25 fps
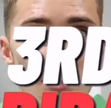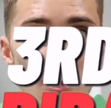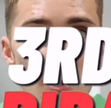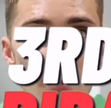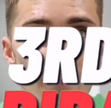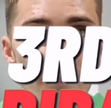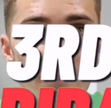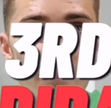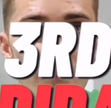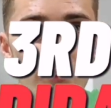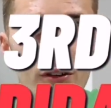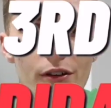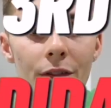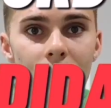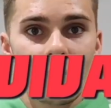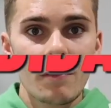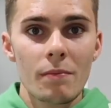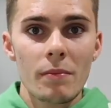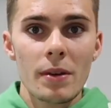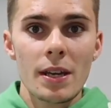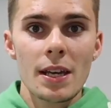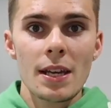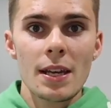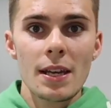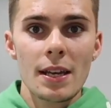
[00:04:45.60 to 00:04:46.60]
are third for
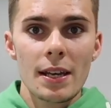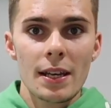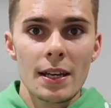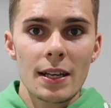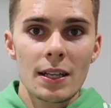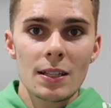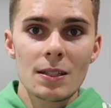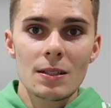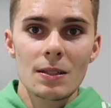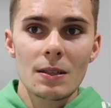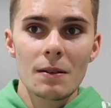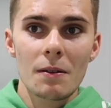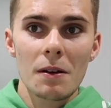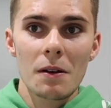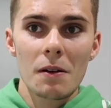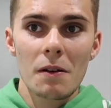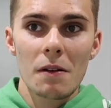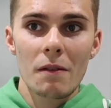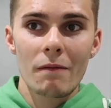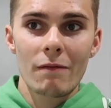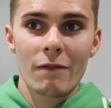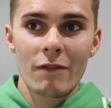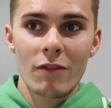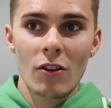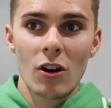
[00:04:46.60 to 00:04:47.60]
me is
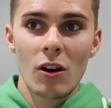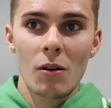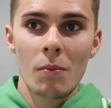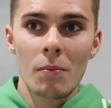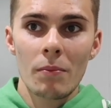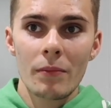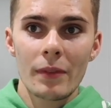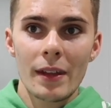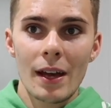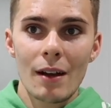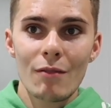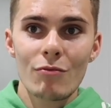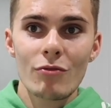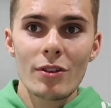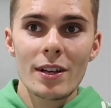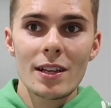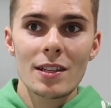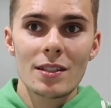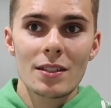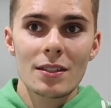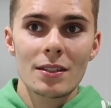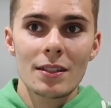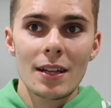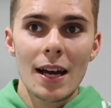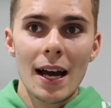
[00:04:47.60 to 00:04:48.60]
from their
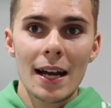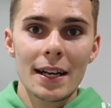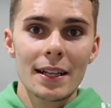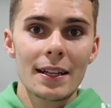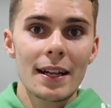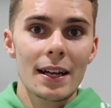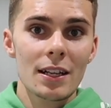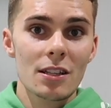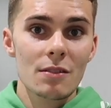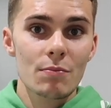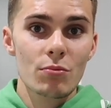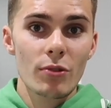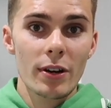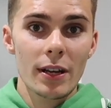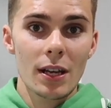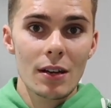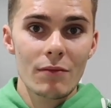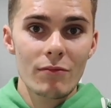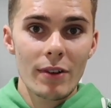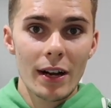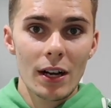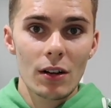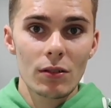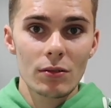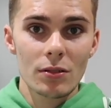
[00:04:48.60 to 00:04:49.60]
recent Adidas Breaking
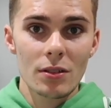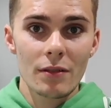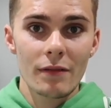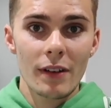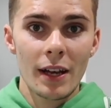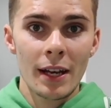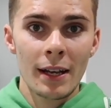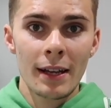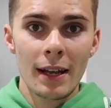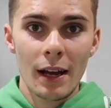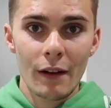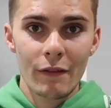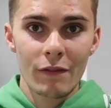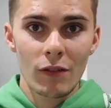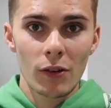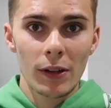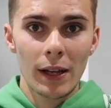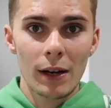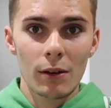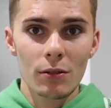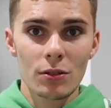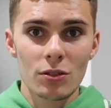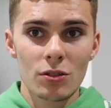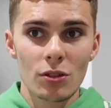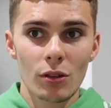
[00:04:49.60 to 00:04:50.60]
Records event. I thought
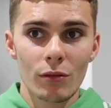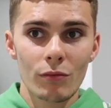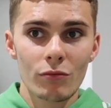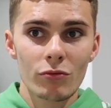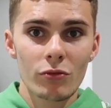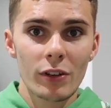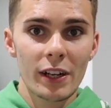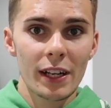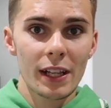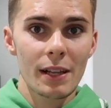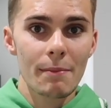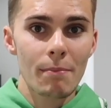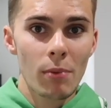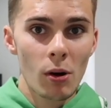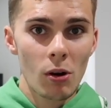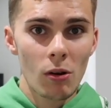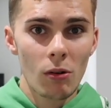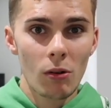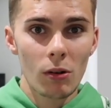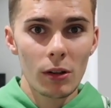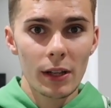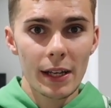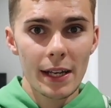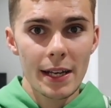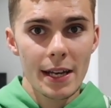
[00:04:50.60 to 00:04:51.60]
that was done really
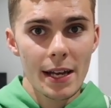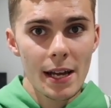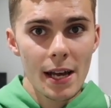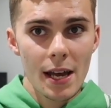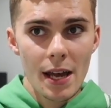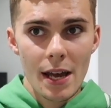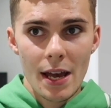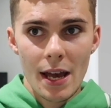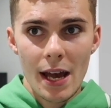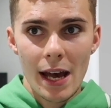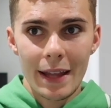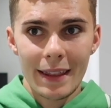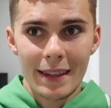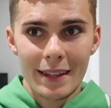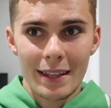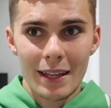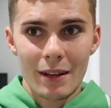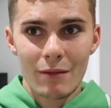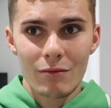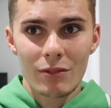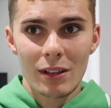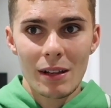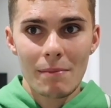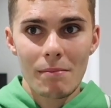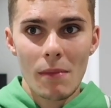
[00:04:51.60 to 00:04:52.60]
poorly and they
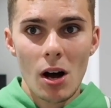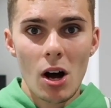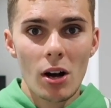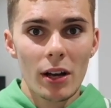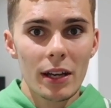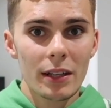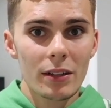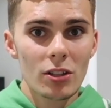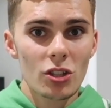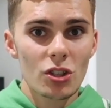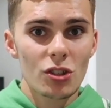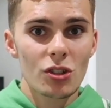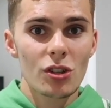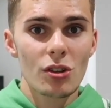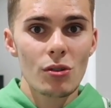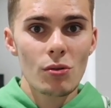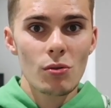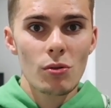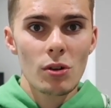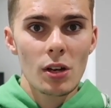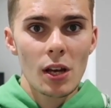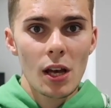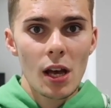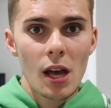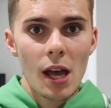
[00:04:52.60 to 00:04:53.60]
didn't really market the
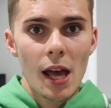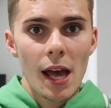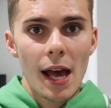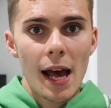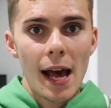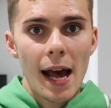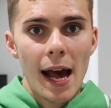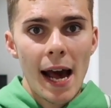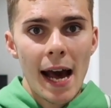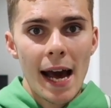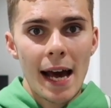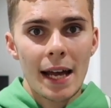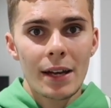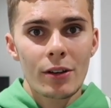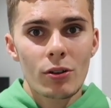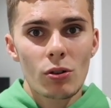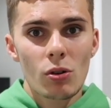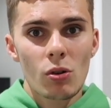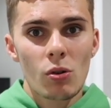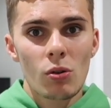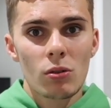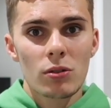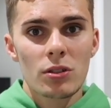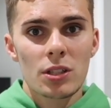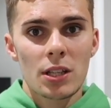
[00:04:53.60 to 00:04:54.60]
shoe. And
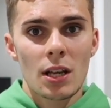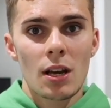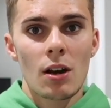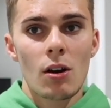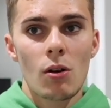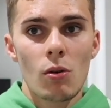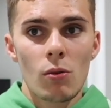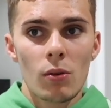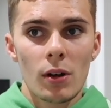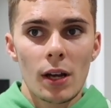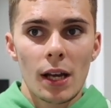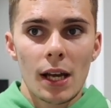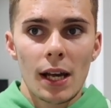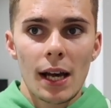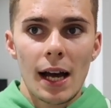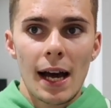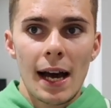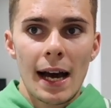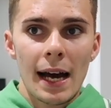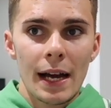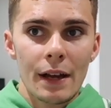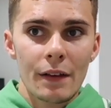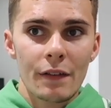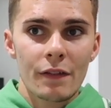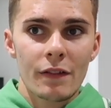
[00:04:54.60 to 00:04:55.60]
also,
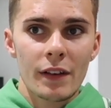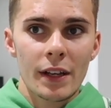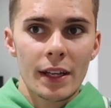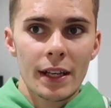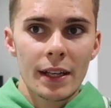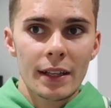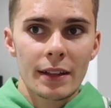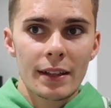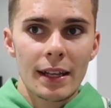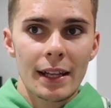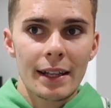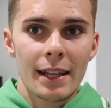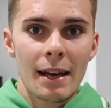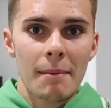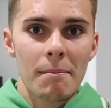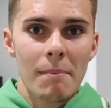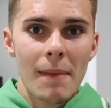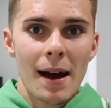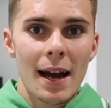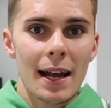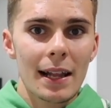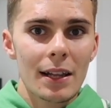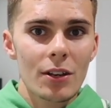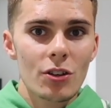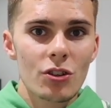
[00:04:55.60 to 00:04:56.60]
I think that their
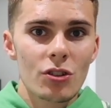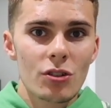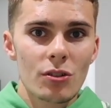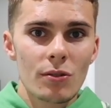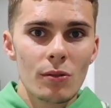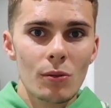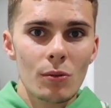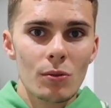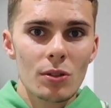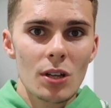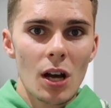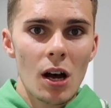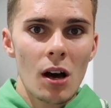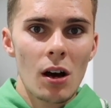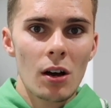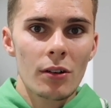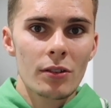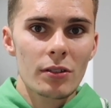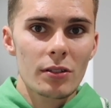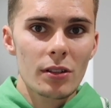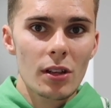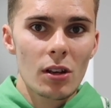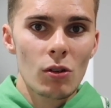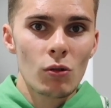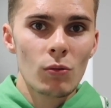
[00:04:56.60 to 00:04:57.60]
mileage shoes
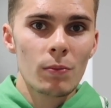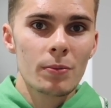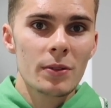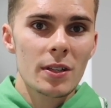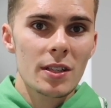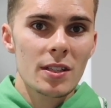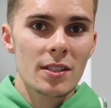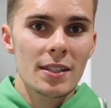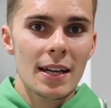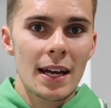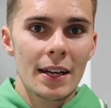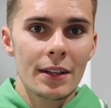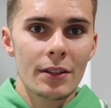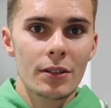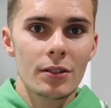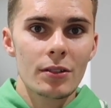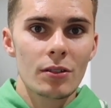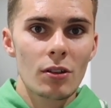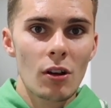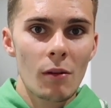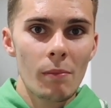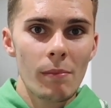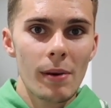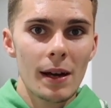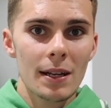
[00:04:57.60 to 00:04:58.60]
aren't up to standard
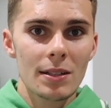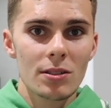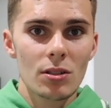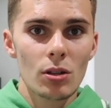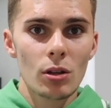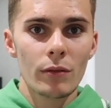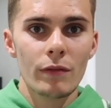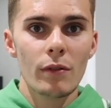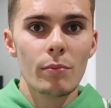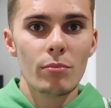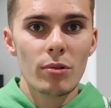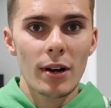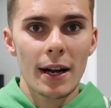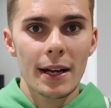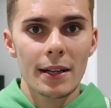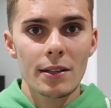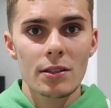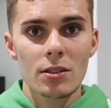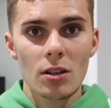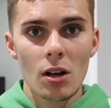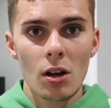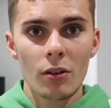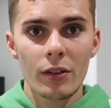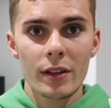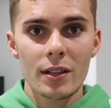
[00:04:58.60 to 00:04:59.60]
compared to other
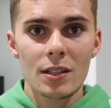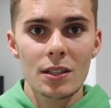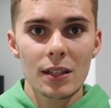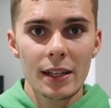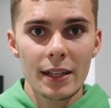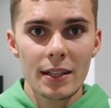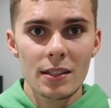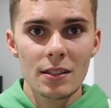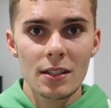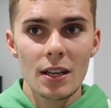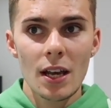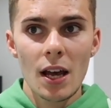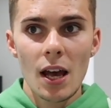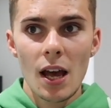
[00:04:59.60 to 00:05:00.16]
brands on this list.